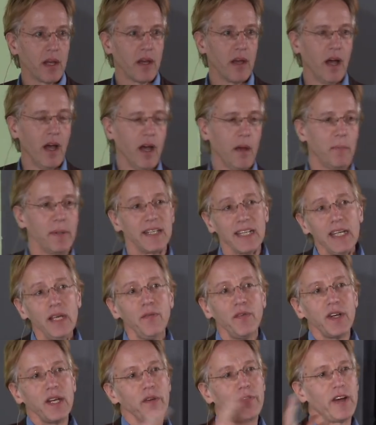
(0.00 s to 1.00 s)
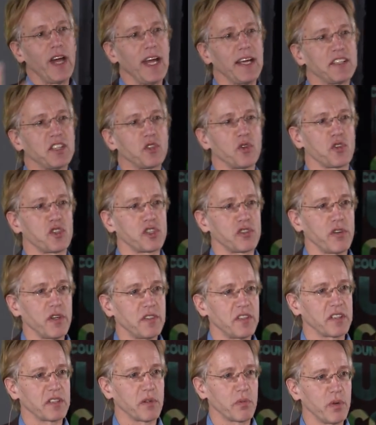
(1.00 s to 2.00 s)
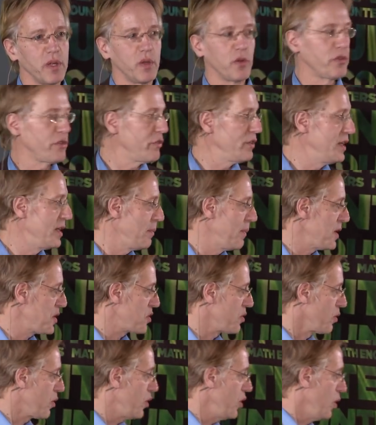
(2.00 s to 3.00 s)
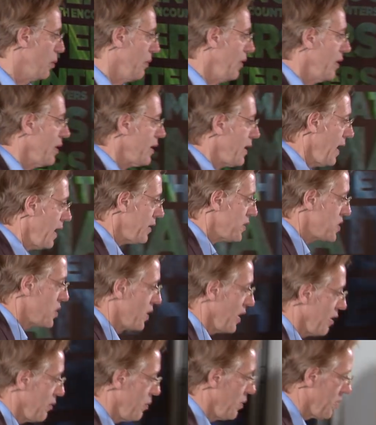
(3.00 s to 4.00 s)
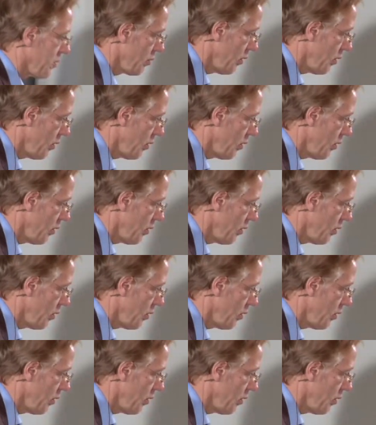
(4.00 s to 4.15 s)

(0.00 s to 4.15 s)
Uh, but even if I had constructed a real three-dimensional cube, well, I actually have one